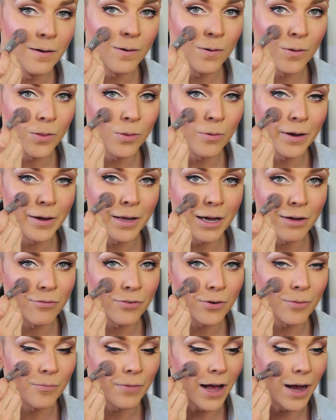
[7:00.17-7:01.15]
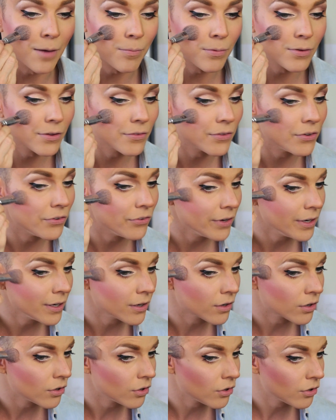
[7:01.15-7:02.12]
all the way down from the apple and the cheek,
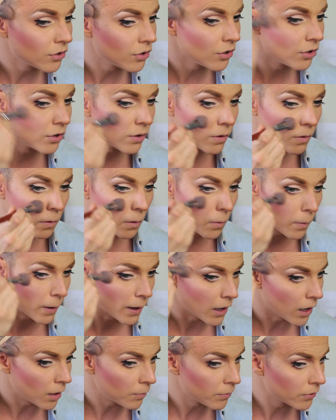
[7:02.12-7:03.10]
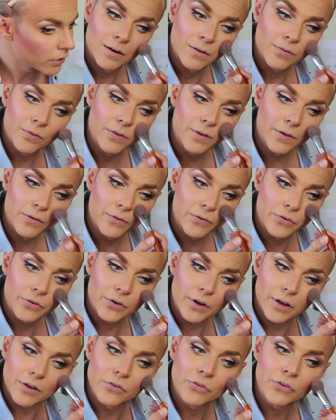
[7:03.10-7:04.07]
all the way up. This
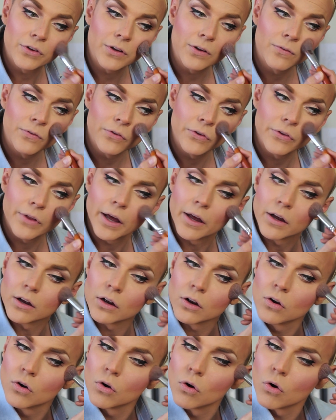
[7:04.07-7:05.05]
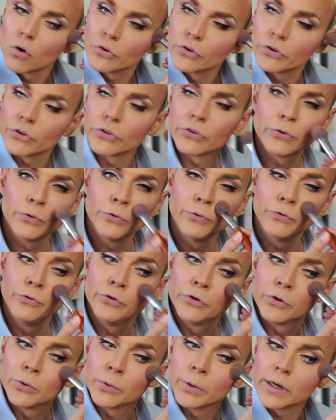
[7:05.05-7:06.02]
just gives you that gorgeous,
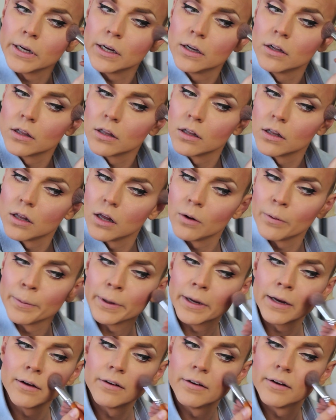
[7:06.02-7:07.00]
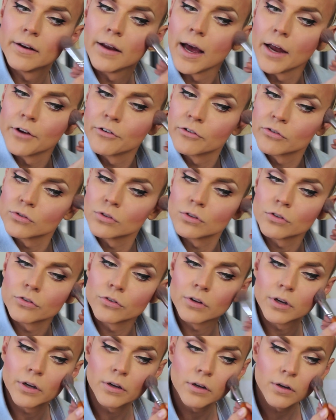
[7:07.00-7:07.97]
dewy, glowing, natural
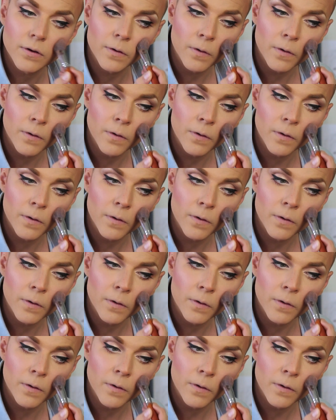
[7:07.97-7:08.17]
cheek.